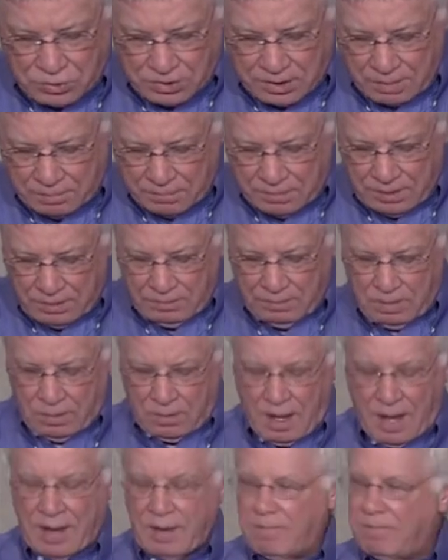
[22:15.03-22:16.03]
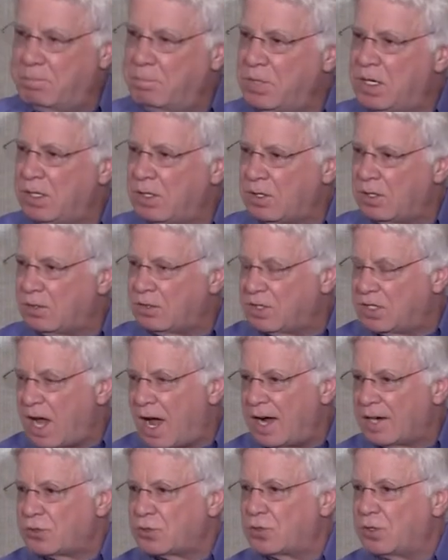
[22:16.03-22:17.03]
something out of mere
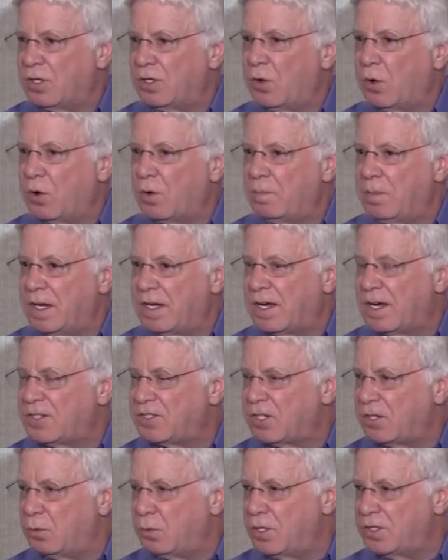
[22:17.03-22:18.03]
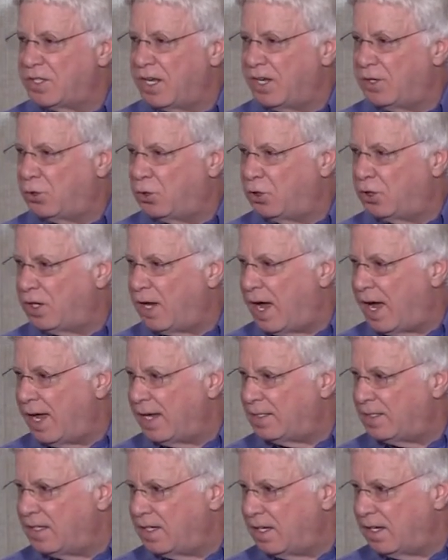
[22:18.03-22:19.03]
doctrine or because it was a good
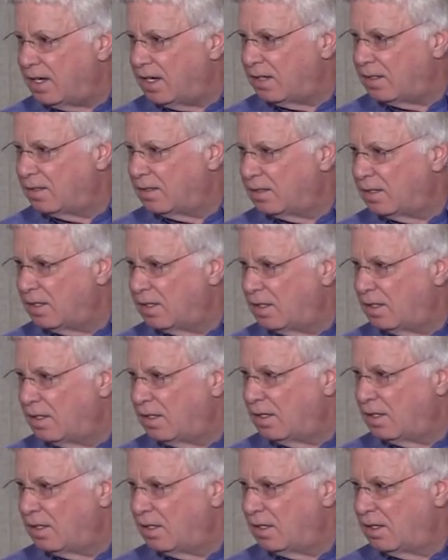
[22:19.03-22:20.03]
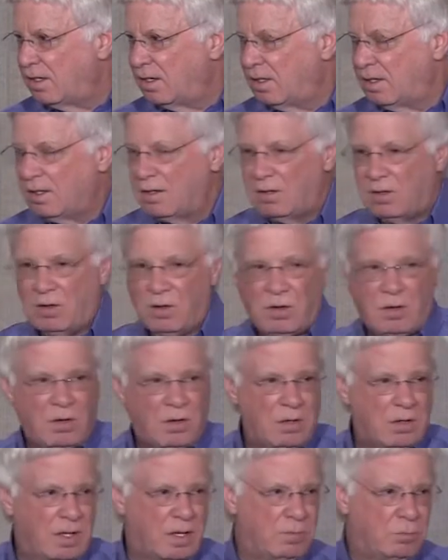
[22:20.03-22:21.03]
idea
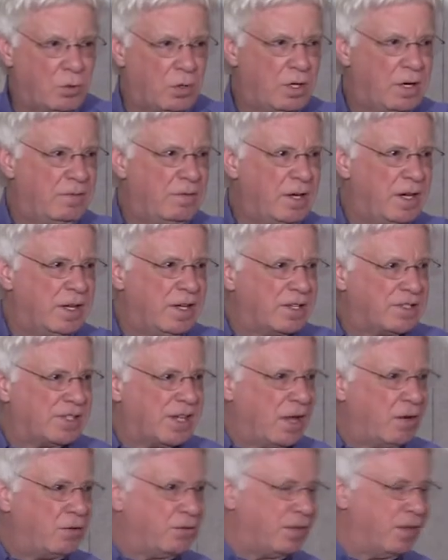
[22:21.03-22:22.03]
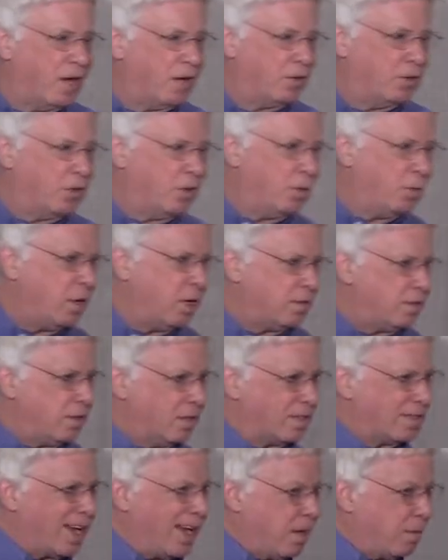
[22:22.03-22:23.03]
Oh, and we're living in the South now. You know what?
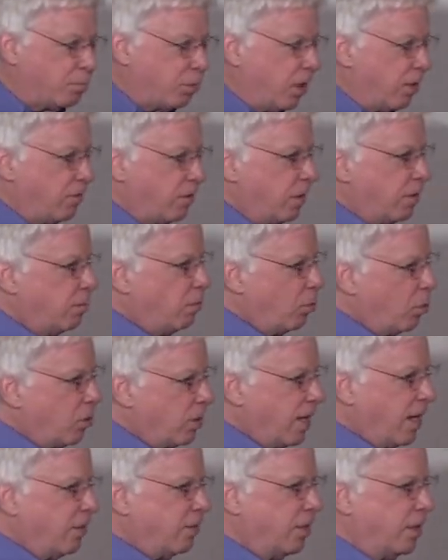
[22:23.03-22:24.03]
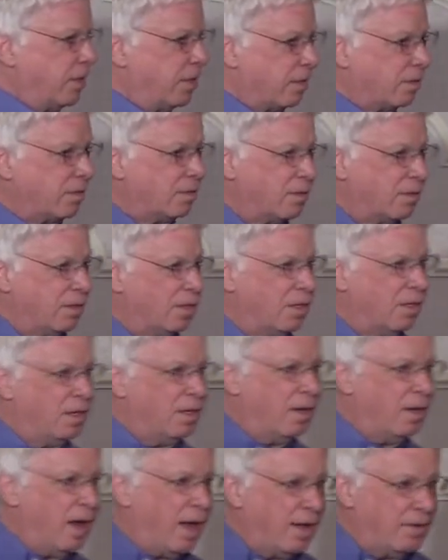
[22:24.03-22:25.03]
It's kind of prevalent more down here.
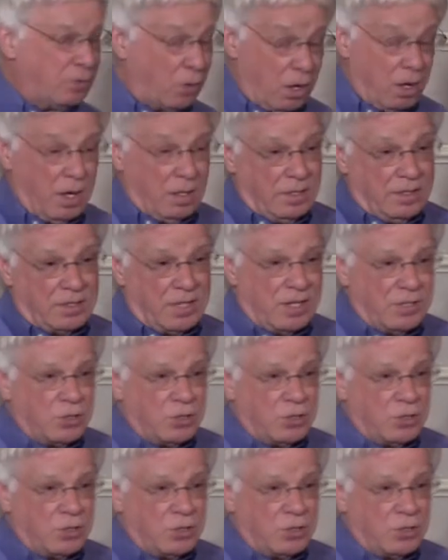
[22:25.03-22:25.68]
I, or at least I